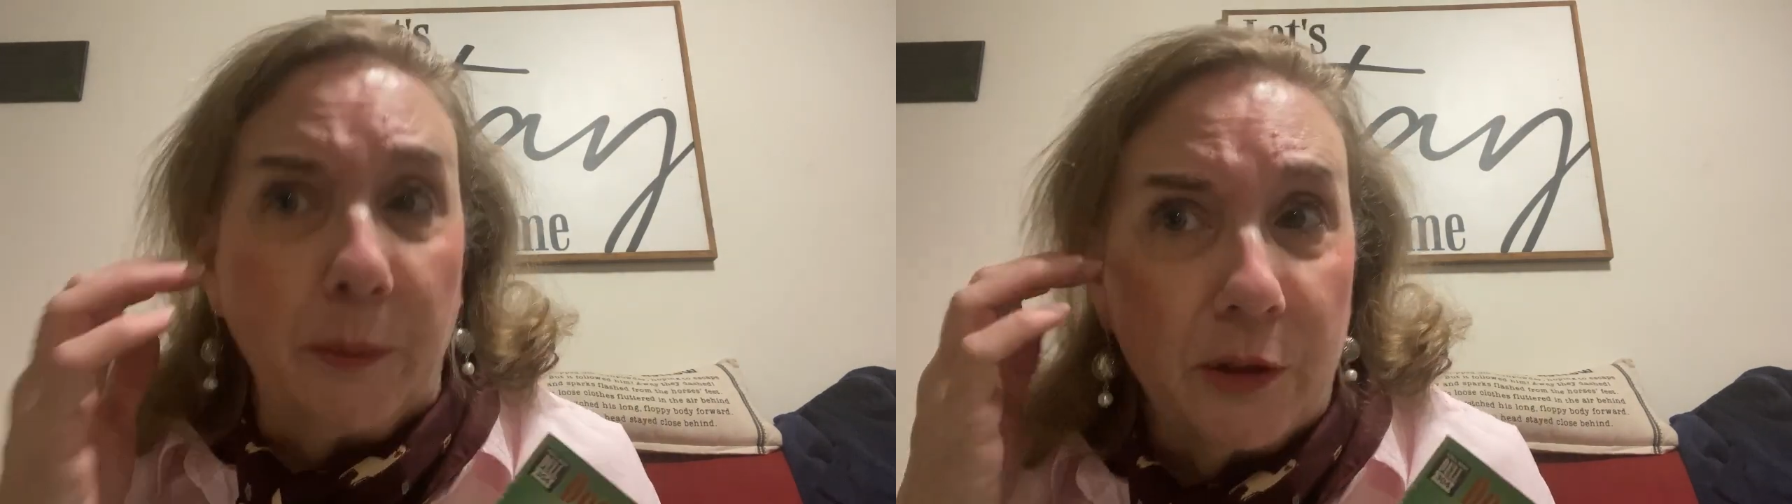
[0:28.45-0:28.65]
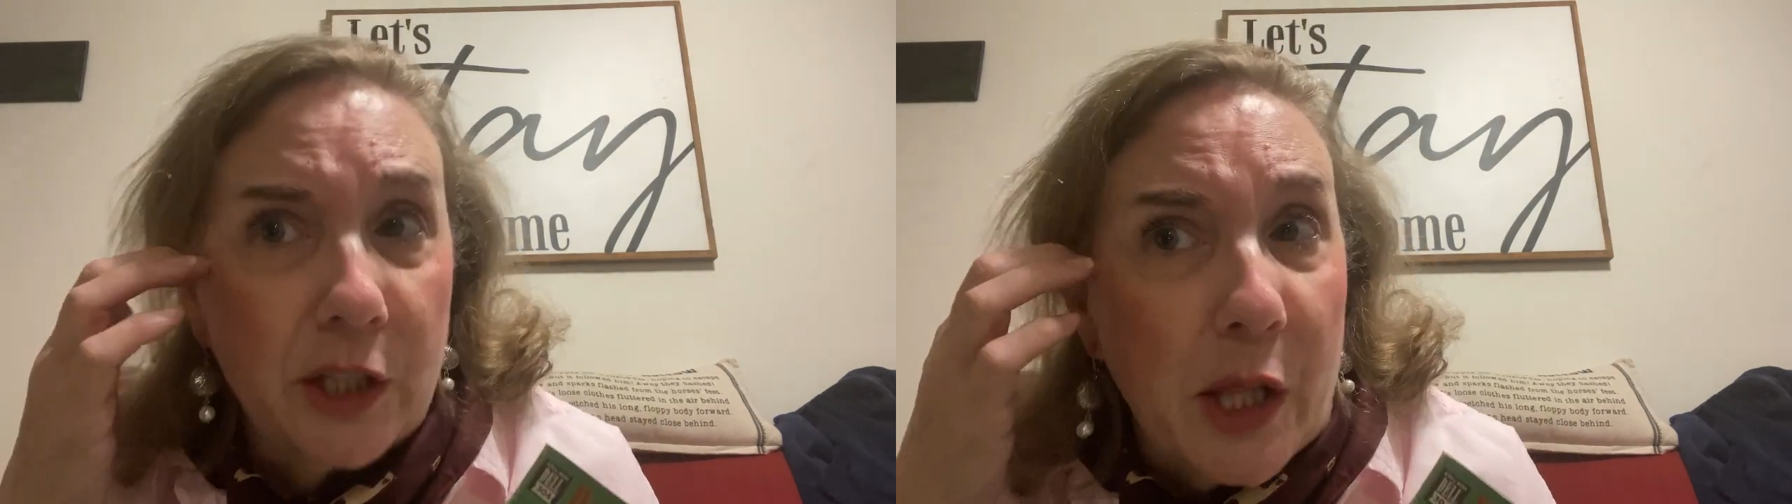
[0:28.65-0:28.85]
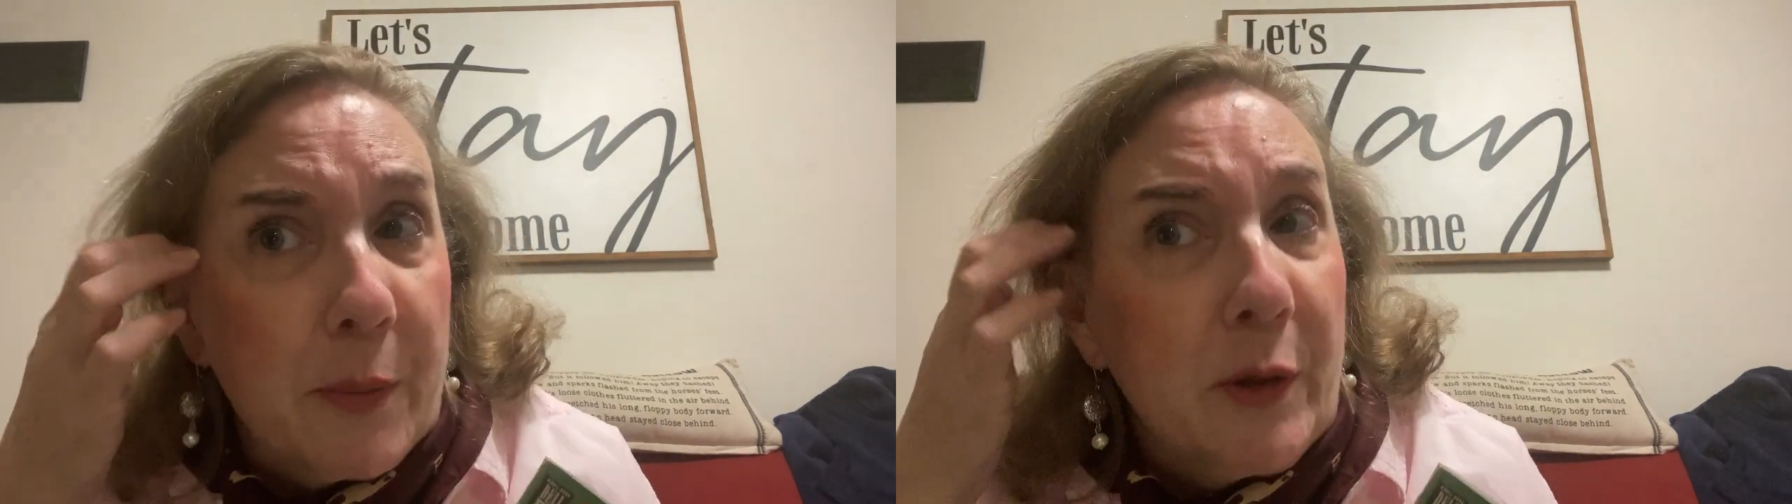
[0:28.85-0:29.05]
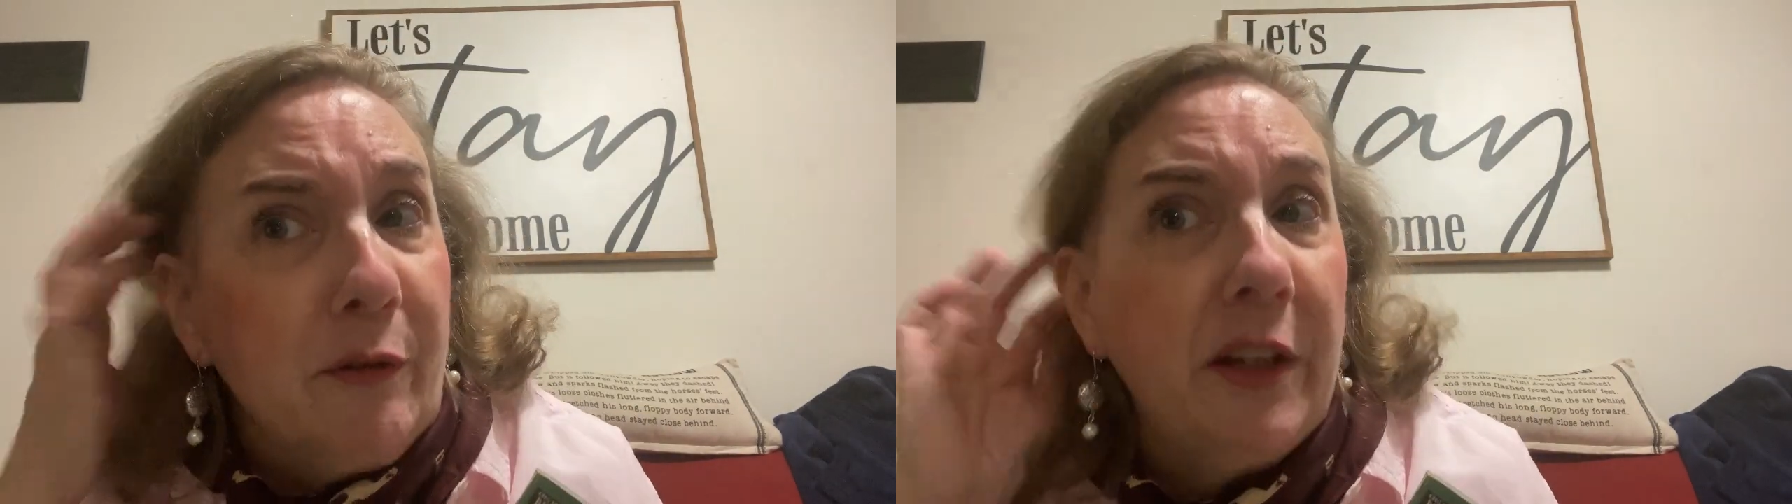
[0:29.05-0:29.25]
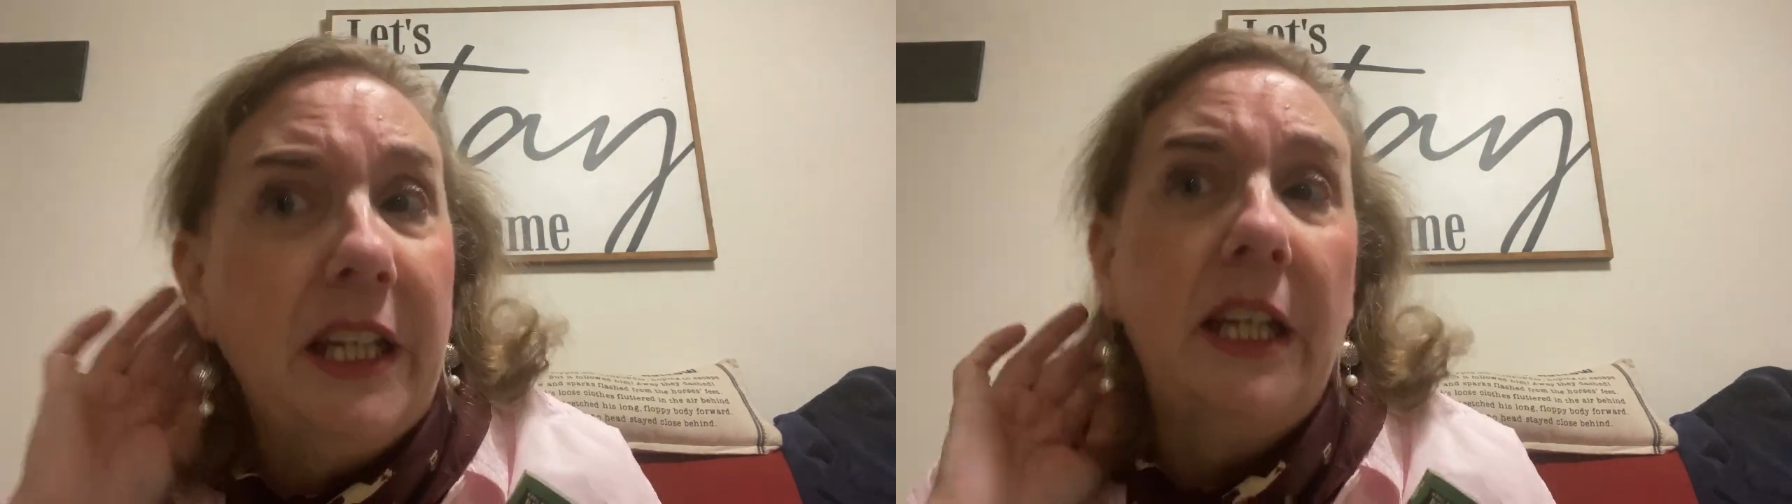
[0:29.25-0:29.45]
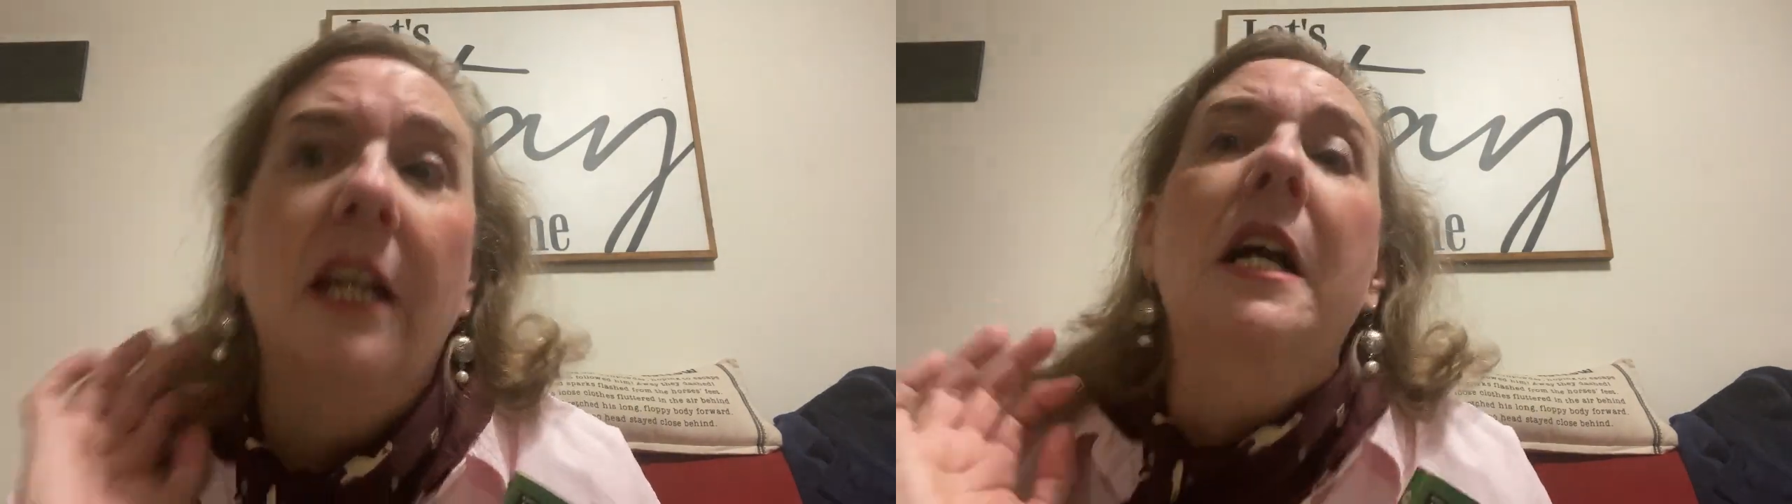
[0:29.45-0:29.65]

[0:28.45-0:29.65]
was in the movie.